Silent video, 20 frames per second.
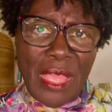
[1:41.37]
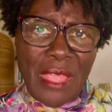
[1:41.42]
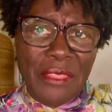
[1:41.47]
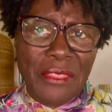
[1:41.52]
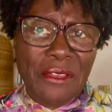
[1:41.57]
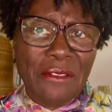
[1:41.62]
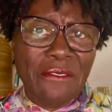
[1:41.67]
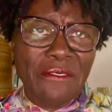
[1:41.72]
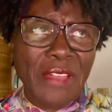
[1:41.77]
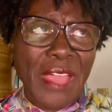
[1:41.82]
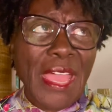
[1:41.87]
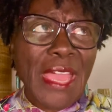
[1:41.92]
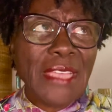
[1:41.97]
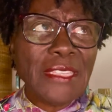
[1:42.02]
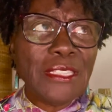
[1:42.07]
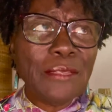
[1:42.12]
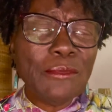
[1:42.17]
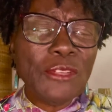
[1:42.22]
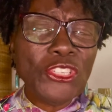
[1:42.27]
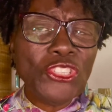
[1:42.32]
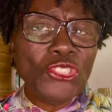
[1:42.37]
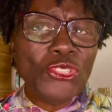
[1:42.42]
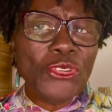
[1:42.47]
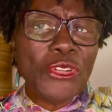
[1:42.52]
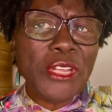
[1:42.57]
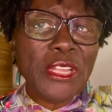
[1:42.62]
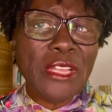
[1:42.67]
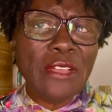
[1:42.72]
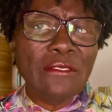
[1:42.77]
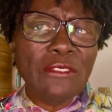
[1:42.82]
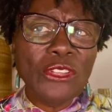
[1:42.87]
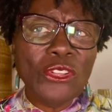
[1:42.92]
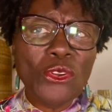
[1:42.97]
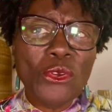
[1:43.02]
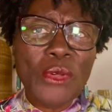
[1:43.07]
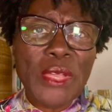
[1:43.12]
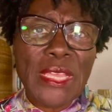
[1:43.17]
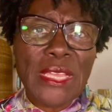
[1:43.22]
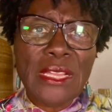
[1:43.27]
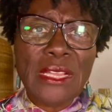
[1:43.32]
The vast majority of
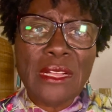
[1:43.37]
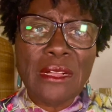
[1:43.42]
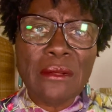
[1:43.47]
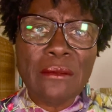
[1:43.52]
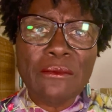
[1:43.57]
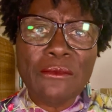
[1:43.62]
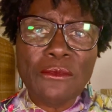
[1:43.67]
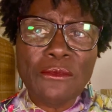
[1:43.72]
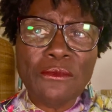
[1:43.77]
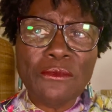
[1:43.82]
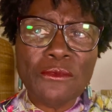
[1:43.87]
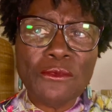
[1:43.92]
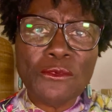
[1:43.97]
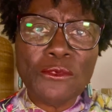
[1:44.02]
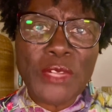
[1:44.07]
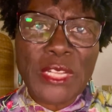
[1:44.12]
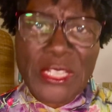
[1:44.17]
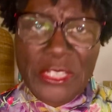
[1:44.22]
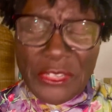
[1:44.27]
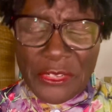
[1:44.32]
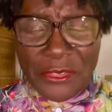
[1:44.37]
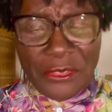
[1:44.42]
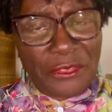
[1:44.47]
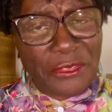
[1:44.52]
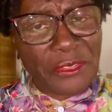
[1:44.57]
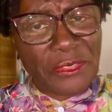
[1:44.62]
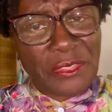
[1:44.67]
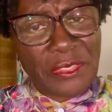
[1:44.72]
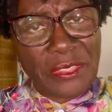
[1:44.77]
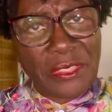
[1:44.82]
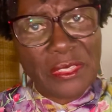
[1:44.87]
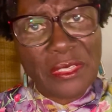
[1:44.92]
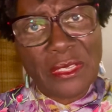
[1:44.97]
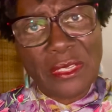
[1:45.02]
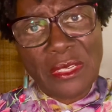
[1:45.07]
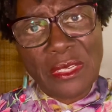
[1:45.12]
low-income renters